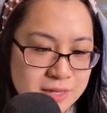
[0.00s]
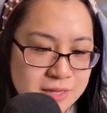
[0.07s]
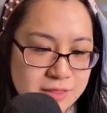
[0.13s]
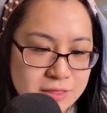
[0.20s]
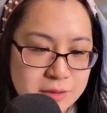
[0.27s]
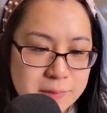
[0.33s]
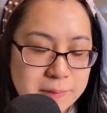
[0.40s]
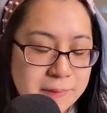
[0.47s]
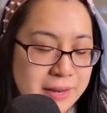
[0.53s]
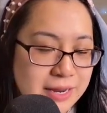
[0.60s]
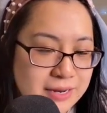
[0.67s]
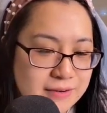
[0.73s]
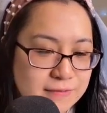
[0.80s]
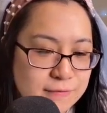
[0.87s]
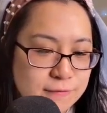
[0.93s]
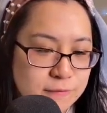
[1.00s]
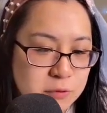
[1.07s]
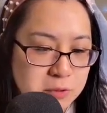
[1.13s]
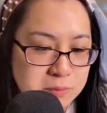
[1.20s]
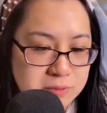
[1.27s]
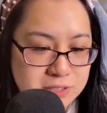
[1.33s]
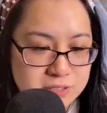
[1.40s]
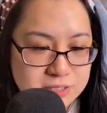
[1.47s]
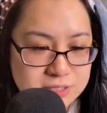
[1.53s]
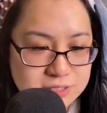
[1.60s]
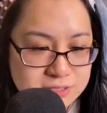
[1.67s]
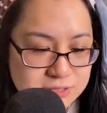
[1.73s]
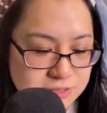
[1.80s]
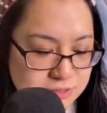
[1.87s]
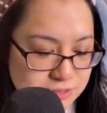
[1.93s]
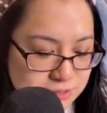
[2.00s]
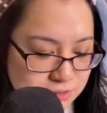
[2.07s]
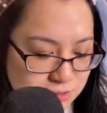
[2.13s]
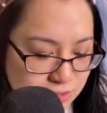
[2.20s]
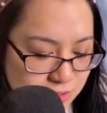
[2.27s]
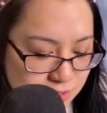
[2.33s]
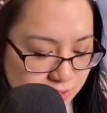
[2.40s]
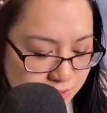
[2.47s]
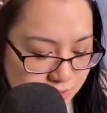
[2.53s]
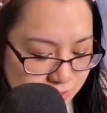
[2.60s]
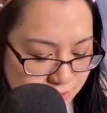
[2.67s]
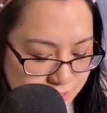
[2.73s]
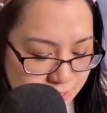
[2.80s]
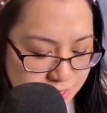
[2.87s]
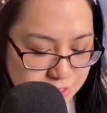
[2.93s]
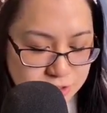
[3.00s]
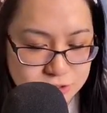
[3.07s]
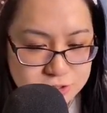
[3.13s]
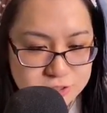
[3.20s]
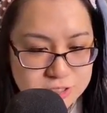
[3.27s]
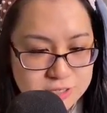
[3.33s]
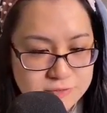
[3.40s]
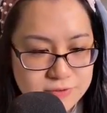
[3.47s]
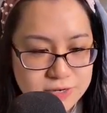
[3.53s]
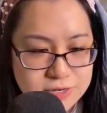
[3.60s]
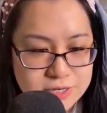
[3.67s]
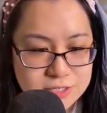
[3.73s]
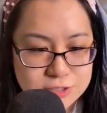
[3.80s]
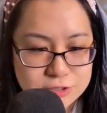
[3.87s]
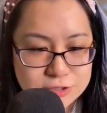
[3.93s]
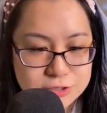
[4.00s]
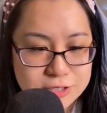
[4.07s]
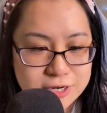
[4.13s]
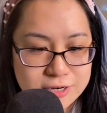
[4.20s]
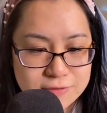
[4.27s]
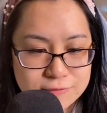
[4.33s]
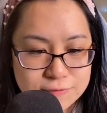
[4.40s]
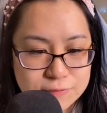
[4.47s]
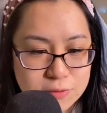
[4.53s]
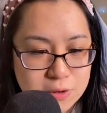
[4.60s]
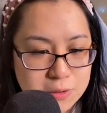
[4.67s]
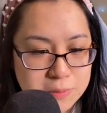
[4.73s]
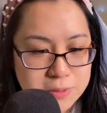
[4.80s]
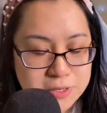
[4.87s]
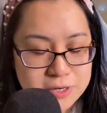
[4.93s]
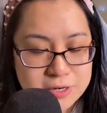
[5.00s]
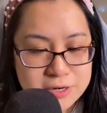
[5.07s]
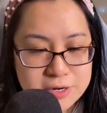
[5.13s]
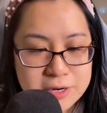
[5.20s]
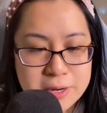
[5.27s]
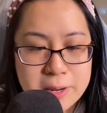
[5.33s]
the main formulas are actually very straightforward,